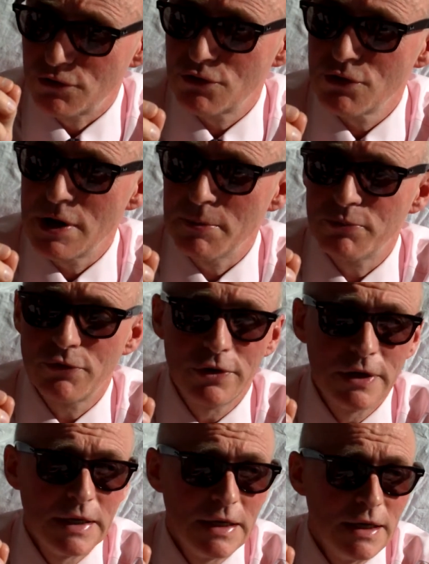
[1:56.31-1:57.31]

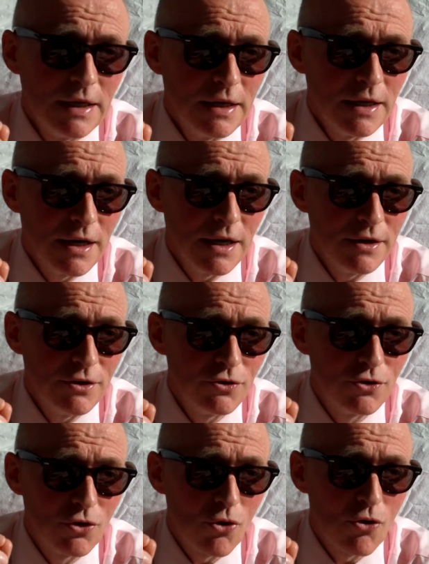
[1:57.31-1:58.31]
script,
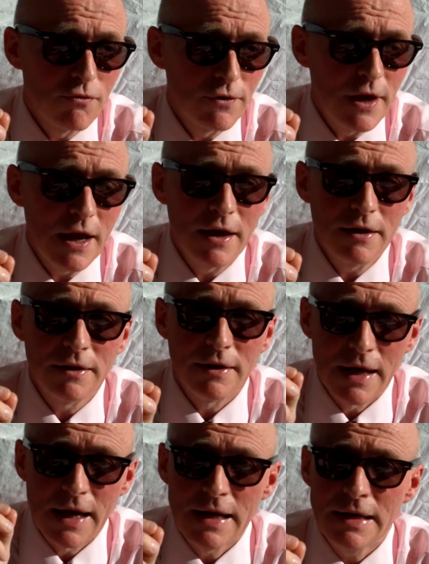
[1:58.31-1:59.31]
you go over that in
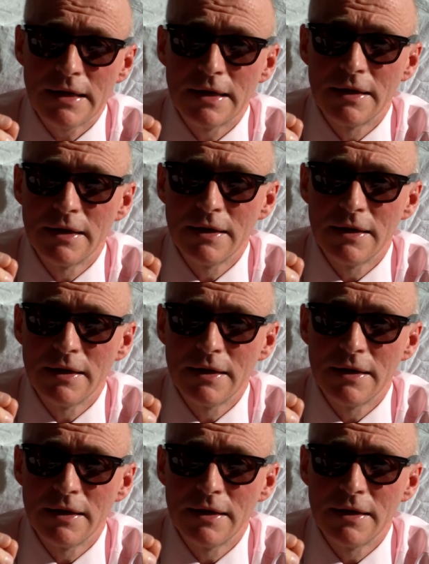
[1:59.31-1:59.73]
the night.